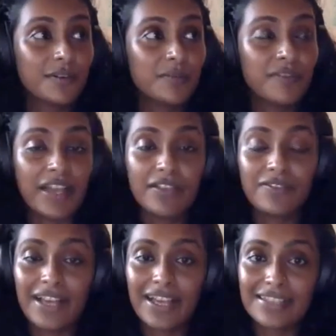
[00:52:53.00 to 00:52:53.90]

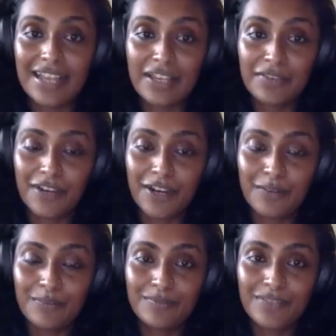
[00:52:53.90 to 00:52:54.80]
Firefly's health
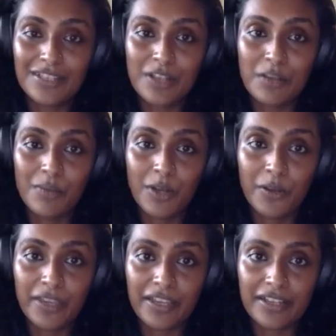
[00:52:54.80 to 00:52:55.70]
farm. It's called
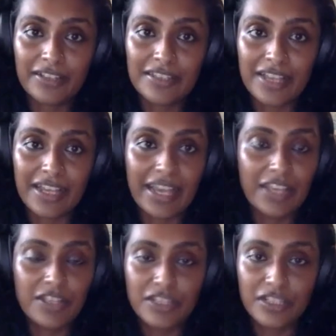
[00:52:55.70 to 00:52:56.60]
molokia. It's like an
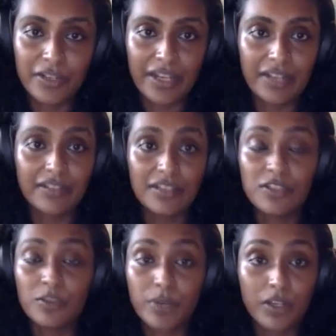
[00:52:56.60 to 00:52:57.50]
ancient green. It's
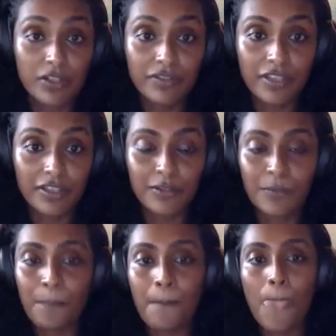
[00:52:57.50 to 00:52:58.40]
super good for
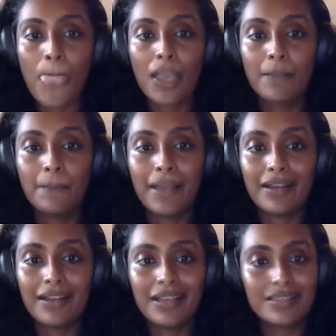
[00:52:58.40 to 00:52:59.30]
you. But
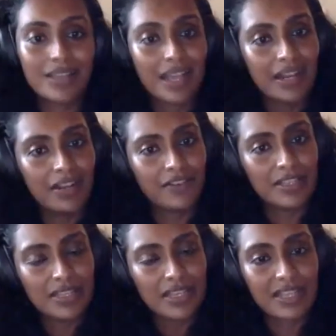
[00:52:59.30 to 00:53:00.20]
it's kind of
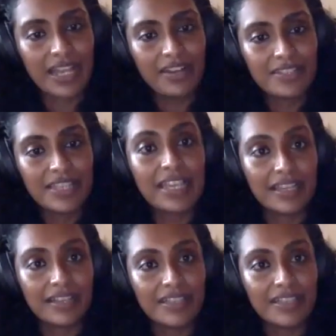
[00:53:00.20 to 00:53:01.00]
sticky.